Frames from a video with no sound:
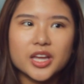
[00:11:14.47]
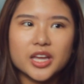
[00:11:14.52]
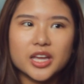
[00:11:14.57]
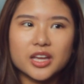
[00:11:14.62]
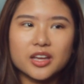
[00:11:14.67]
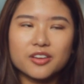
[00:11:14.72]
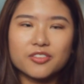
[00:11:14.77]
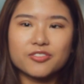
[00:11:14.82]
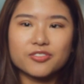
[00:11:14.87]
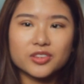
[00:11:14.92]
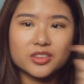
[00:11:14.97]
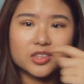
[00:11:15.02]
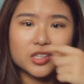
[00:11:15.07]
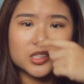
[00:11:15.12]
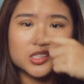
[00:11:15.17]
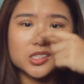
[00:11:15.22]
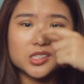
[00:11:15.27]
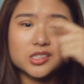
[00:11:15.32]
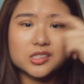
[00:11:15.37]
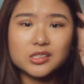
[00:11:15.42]
If the
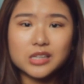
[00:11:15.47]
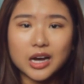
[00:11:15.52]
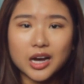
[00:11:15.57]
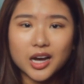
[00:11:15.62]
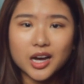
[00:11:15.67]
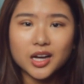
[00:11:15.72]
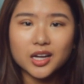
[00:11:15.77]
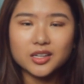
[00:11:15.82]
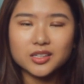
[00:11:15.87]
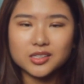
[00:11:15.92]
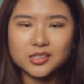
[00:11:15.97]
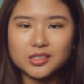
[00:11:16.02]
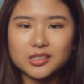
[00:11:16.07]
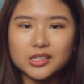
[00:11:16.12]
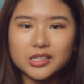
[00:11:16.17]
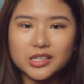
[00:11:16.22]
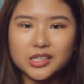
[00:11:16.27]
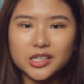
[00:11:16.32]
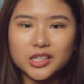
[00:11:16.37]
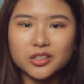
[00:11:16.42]
scar doesn't
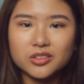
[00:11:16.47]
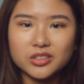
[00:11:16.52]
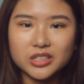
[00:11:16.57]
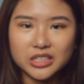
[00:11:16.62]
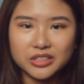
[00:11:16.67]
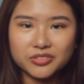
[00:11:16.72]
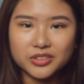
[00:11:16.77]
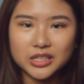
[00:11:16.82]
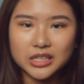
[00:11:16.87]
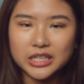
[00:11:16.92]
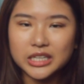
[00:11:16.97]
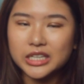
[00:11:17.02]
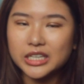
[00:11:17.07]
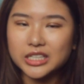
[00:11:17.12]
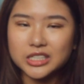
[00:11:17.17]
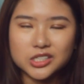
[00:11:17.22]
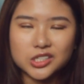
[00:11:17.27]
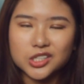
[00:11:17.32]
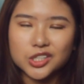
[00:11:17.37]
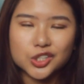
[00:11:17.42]
heal evenly,
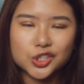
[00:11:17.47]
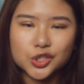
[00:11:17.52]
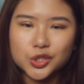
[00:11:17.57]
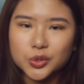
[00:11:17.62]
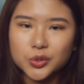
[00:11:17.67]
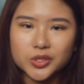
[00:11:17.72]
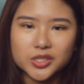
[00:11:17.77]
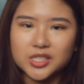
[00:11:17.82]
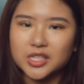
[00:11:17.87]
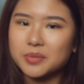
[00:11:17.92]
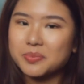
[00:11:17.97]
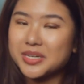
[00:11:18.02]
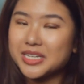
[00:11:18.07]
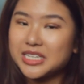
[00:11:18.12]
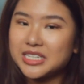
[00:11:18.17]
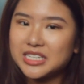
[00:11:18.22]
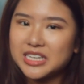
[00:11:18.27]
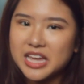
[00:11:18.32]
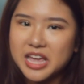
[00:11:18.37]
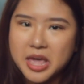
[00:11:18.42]
it's gonna show, it's gonna be
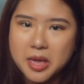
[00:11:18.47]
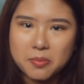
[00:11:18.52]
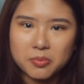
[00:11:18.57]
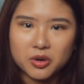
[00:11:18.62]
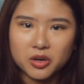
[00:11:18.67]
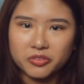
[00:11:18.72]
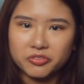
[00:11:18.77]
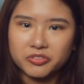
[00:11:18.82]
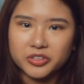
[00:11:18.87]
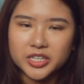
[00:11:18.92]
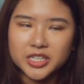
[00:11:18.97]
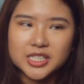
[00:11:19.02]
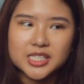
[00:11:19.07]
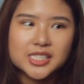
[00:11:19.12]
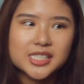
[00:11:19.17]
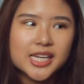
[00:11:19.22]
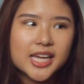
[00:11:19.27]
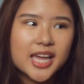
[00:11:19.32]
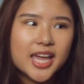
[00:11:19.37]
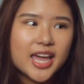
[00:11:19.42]
damn
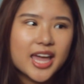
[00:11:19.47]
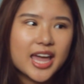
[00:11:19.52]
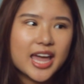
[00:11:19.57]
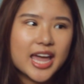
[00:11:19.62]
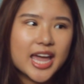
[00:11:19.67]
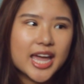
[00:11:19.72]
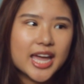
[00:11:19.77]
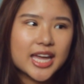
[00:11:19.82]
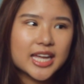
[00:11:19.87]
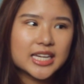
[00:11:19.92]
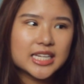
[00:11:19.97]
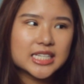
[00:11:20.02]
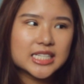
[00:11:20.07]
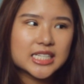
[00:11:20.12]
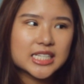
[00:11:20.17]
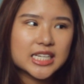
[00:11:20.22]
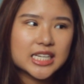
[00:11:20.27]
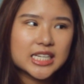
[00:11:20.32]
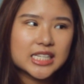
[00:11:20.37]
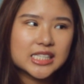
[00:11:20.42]
obvious. And
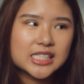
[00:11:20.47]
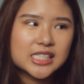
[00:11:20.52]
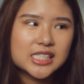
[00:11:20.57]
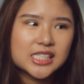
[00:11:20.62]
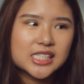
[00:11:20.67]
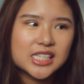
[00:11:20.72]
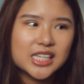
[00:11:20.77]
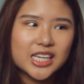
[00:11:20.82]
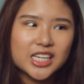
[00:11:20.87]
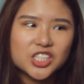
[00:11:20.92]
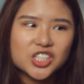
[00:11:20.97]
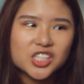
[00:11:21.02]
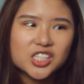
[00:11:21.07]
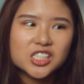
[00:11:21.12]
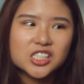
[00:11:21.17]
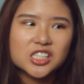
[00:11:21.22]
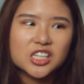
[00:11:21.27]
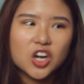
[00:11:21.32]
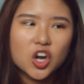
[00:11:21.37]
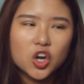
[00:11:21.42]
it
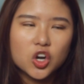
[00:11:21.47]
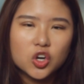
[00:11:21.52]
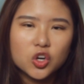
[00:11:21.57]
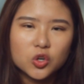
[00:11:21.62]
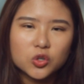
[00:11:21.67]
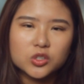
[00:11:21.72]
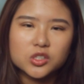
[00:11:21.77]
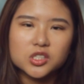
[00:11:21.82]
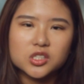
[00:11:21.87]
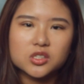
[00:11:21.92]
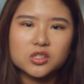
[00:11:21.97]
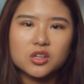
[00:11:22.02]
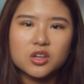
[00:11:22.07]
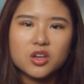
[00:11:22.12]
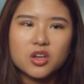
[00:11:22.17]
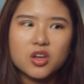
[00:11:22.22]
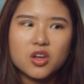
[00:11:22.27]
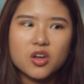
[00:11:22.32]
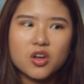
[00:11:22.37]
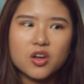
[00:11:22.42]
just looks
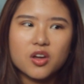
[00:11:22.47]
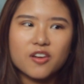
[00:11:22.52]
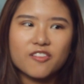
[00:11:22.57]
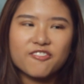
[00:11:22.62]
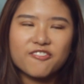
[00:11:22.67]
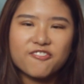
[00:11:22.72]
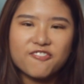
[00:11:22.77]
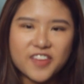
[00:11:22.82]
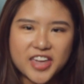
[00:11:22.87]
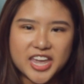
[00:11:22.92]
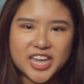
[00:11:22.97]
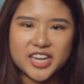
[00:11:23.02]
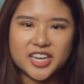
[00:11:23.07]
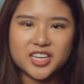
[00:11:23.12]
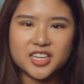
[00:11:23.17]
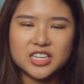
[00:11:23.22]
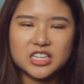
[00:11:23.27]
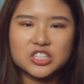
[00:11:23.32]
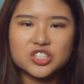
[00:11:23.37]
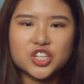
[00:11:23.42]

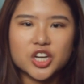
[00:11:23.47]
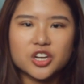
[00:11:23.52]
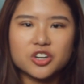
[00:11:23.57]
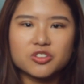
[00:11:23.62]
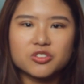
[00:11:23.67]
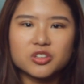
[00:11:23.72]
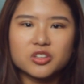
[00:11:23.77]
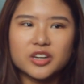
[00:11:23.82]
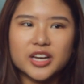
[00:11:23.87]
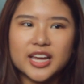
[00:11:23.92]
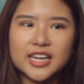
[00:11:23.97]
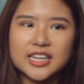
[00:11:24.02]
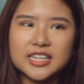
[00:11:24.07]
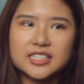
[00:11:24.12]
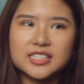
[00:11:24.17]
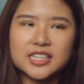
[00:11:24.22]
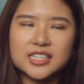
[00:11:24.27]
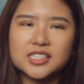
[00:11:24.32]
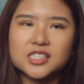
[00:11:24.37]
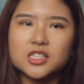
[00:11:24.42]
fake in general, and
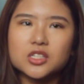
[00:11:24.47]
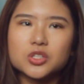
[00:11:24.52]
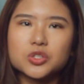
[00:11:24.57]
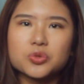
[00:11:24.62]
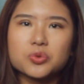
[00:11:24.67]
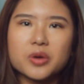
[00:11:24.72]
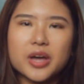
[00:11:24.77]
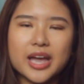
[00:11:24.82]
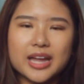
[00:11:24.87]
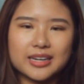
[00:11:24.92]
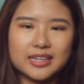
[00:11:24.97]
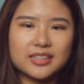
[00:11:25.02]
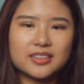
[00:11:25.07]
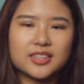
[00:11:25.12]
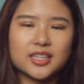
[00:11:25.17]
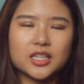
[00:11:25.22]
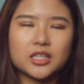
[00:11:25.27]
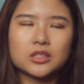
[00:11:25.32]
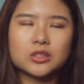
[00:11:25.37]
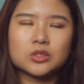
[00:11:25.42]
it doesn't do
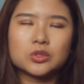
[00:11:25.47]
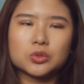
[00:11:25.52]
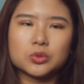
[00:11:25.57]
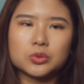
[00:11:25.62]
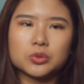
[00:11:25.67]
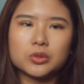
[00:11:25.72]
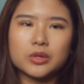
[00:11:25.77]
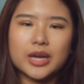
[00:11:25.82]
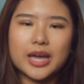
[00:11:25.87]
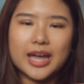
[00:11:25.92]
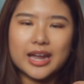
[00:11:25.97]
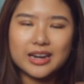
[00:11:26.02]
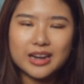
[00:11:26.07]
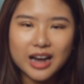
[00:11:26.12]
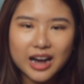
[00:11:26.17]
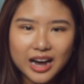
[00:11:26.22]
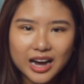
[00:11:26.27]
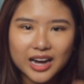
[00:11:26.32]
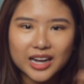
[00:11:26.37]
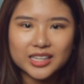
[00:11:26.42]
anything to
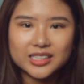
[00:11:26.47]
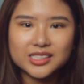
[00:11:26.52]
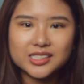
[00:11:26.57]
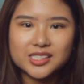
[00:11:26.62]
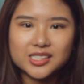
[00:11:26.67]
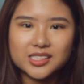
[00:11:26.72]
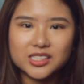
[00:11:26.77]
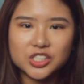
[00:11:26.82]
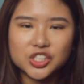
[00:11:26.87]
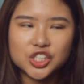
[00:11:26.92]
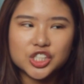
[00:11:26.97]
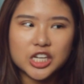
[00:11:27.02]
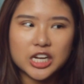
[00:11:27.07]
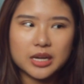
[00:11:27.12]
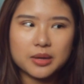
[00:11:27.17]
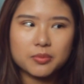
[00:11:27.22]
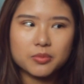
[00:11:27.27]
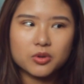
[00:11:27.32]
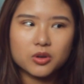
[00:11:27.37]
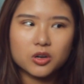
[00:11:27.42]
enhance the
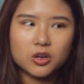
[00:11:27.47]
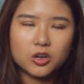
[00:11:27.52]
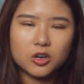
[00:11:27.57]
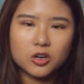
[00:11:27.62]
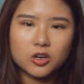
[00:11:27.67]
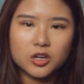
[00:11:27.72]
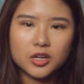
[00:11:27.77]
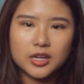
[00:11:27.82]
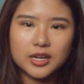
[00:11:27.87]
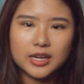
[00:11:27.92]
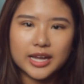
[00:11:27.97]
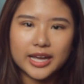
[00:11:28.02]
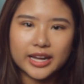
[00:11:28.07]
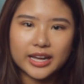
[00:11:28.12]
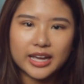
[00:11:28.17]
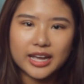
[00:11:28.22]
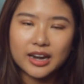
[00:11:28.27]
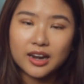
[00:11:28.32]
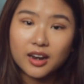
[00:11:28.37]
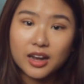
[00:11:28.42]
shape or
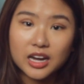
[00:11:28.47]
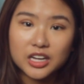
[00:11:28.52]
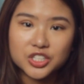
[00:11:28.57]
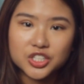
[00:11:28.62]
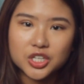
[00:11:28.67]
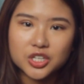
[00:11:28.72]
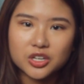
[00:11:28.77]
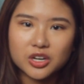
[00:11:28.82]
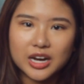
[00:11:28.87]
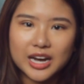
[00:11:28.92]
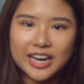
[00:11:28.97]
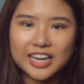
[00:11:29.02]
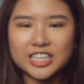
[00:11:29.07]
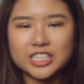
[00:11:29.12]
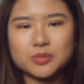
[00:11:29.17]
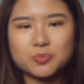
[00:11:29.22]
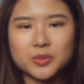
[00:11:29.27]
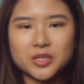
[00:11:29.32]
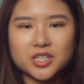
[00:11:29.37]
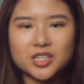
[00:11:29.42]
like enlarge your
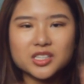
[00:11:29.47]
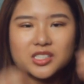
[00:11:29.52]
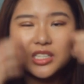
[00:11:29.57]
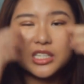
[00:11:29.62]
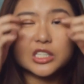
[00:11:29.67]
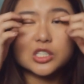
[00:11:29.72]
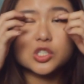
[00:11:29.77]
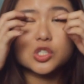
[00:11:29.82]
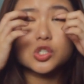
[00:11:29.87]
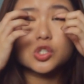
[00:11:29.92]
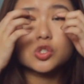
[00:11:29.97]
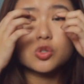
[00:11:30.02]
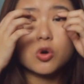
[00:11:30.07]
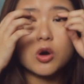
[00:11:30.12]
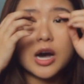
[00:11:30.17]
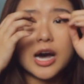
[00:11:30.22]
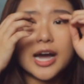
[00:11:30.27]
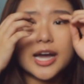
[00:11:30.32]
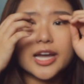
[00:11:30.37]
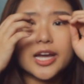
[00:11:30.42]
eyes, because it's so
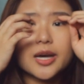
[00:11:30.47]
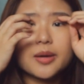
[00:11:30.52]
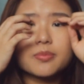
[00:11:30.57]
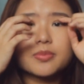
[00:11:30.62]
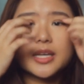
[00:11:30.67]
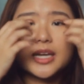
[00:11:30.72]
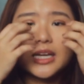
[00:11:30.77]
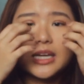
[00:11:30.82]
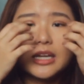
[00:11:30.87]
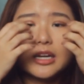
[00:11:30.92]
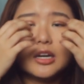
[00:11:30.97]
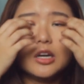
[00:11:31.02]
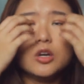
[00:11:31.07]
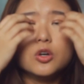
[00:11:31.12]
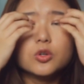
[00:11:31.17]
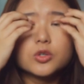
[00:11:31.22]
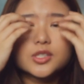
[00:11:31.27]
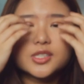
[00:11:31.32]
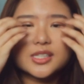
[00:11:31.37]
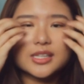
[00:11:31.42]
high up that it
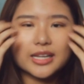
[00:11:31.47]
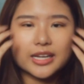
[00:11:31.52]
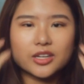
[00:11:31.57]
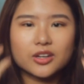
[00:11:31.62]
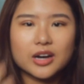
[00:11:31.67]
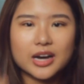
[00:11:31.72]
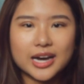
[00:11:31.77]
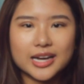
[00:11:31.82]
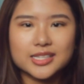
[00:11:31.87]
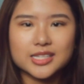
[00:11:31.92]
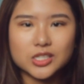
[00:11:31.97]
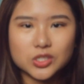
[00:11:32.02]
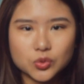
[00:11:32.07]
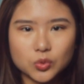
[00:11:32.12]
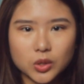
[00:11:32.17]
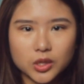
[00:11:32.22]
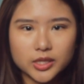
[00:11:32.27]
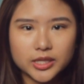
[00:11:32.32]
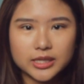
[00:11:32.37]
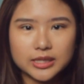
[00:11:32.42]
looks like your eyes are
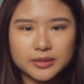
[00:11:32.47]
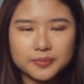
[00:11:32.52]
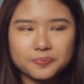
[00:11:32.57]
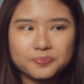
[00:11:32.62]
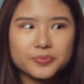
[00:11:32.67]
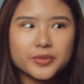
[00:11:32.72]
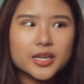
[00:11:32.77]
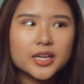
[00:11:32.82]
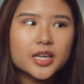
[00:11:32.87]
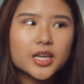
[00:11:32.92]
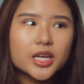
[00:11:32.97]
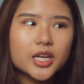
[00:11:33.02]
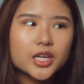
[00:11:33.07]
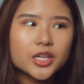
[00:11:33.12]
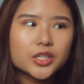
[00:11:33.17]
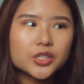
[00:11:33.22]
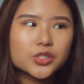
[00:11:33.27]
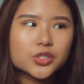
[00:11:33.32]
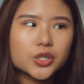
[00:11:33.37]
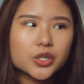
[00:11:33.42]
swollen.
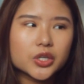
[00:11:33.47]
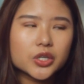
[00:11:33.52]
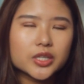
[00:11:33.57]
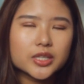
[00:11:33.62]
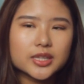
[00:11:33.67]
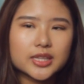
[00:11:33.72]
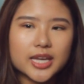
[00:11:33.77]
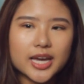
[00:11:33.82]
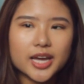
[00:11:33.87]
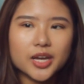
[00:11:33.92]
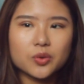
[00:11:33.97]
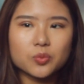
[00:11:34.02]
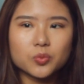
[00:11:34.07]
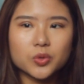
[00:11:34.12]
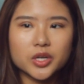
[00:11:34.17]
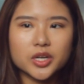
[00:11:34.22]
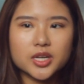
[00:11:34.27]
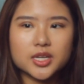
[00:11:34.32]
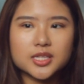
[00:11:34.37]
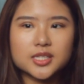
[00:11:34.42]
So that
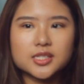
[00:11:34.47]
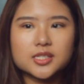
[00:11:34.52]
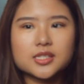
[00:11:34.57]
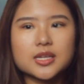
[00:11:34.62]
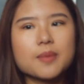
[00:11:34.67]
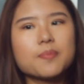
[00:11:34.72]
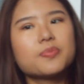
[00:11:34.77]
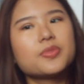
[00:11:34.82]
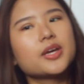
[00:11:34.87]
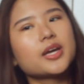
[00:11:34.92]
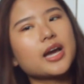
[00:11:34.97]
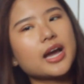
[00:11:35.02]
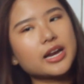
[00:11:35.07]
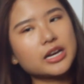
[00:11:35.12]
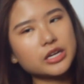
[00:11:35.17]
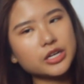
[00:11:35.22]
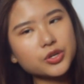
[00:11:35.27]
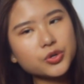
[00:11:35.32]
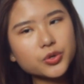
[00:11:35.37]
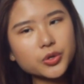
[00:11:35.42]
was something I
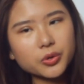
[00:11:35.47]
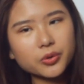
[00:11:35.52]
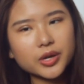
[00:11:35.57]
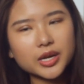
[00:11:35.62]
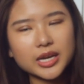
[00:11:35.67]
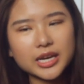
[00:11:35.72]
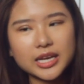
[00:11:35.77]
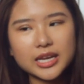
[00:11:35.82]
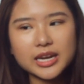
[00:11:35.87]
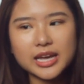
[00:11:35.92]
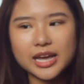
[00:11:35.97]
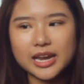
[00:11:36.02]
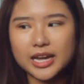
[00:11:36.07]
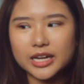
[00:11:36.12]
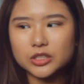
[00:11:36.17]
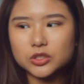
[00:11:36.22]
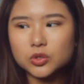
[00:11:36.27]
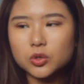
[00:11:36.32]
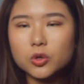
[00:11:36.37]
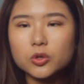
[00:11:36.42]
knew going in, and
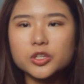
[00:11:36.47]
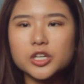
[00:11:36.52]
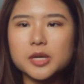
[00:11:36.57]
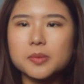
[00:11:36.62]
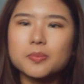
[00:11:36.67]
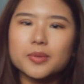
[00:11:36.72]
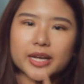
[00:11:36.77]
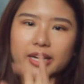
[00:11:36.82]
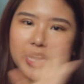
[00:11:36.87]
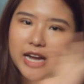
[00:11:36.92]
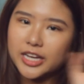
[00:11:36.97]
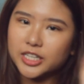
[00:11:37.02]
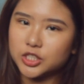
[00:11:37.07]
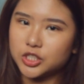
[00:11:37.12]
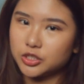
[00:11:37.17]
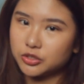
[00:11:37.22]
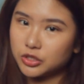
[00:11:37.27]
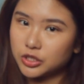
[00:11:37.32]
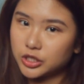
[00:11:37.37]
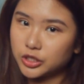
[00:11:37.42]
I told him like, I
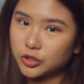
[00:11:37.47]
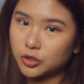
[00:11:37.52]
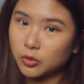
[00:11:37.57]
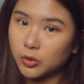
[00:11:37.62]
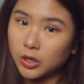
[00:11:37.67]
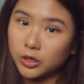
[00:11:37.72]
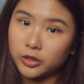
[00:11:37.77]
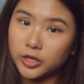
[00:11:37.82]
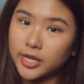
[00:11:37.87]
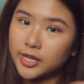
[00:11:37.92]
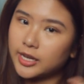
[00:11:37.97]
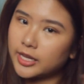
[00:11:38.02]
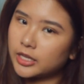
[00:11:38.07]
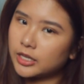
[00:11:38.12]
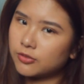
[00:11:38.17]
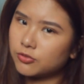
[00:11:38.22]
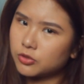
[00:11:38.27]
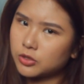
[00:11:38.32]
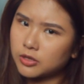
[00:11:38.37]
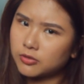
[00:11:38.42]
seriously don't want that, like
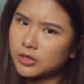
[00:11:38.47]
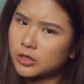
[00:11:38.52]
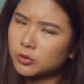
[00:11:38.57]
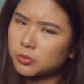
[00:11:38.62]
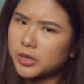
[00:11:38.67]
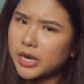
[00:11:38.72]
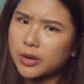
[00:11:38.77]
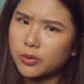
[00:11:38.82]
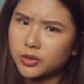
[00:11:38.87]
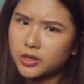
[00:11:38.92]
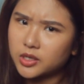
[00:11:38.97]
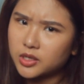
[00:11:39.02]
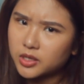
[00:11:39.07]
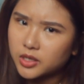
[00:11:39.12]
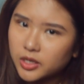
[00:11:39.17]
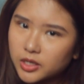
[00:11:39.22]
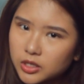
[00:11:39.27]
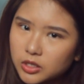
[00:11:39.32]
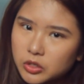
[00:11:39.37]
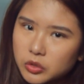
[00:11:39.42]
if you give that to me I will
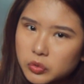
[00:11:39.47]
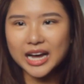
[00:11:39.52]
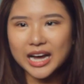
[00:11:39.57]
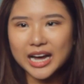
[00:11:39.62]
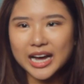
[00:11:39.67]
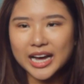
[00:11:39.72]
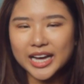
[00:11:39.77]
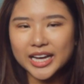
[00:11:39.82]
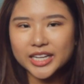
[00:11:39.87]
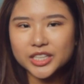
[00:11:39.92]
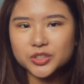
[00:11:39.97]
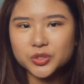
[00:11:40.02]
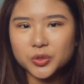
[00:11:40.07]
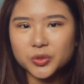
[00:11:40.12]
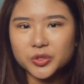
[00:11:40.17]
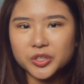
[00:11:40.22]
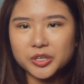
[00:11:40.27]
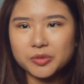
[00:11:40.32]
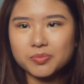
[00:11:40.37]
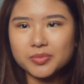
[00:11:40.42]
cut you. I
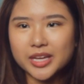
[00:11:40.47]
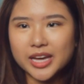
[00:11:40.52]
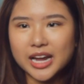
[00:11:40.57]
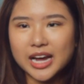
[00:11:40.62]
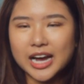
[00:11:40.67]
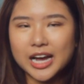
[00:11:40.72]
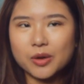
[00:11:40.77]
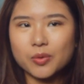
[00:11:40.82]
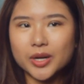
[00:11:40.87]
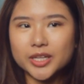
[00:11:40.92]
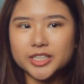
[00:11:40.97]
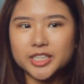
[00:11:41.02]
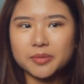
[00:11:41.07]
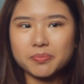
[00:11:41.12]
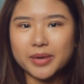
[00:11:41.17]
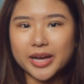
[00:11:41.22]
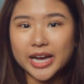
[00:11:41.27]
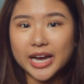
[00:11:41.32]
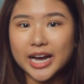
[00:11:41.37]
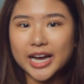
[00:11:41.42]
told him that I wanted
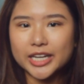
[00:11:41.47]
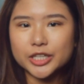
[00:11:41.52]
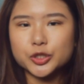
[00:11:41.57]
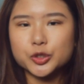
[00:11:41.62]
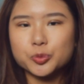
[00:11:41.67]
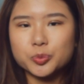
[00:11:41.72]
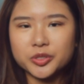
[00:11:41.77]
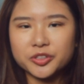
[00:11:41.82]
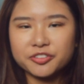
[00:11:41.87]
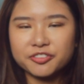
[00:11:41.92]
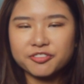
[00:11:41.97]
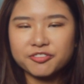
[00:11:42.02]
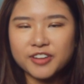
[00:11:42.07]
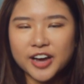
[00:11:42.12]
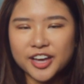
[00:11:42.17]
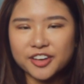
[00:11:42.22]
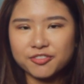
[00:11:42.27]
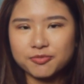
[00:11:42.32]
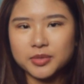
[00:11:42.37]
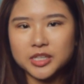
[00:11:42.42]
my height to be
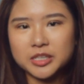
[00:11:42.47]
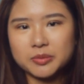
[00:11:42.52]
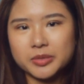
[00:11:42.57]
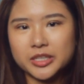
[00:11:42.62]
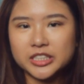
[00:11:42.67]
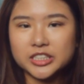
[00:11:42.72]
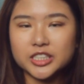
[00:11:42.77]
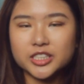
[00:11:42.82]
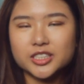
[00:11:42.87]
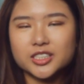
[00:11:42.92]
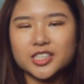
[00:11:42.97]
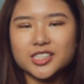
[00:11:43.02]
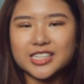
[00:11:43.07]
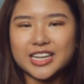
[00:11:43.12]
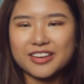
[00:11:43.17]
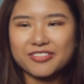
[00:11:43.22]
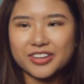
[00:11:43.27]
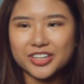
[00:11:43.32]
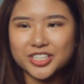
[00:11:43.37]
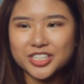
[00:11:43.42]
5mm because
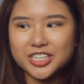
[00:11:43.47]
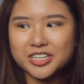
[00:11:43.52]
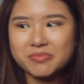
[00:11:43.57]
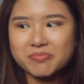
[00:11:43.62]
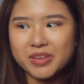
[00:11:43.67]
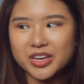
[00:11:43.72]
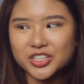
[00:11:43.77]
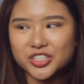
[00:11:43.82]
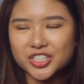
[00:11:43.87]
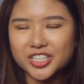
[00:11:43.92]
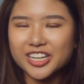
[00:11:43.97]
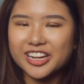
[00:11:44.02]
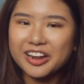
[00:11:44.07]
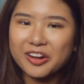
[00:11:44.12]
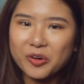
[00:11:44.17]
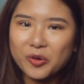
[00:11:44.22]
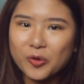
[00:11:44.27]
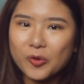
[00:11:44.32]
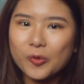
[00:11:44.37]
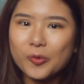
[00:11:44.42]
I've actually measured it at
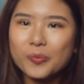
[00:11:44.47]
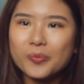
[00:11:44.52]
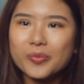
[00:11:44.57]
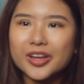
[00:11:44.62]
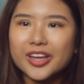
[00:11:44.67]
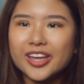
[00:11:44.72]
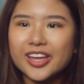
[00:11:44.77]
home.